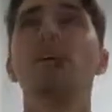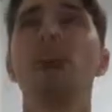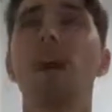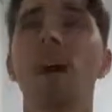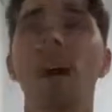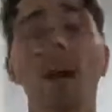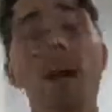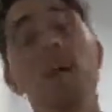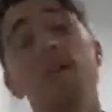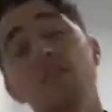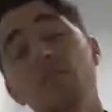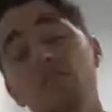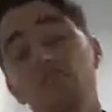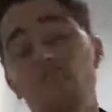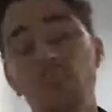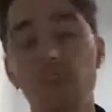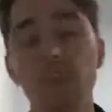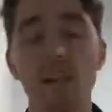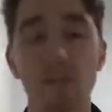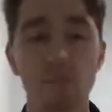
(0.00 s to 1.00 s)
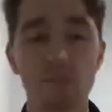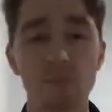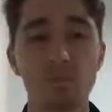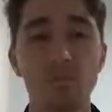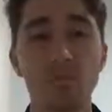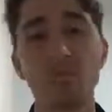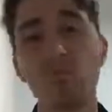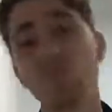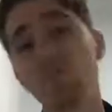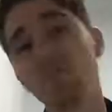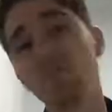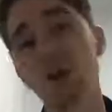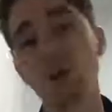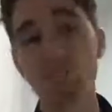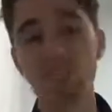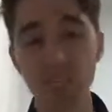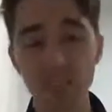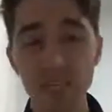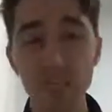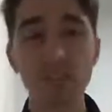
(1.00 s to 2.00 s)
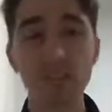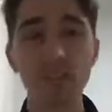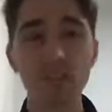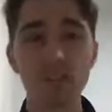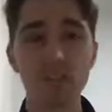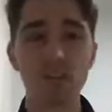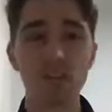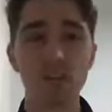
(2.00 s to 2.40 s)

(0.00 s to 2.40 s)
The last couple of years,